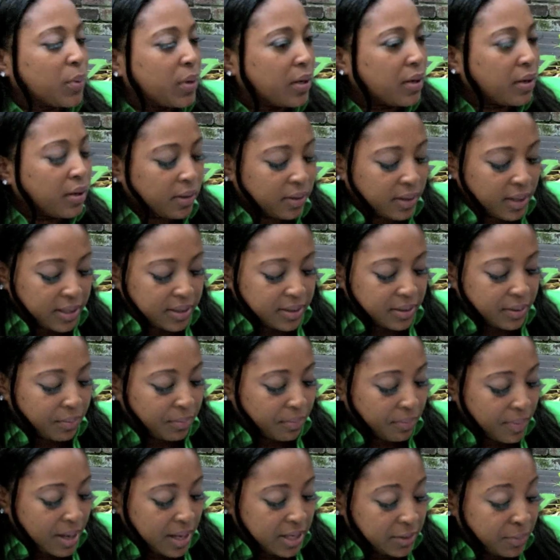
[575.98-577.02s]
one of the things
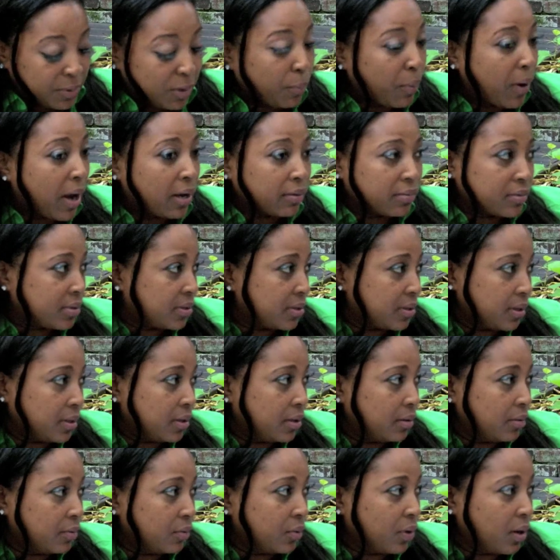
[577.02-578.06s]
that makes me proud to
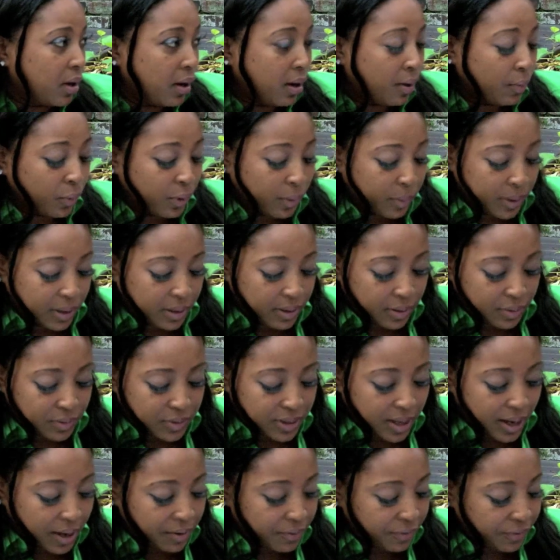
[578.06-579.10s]
see mm-hmm. um, women in those kind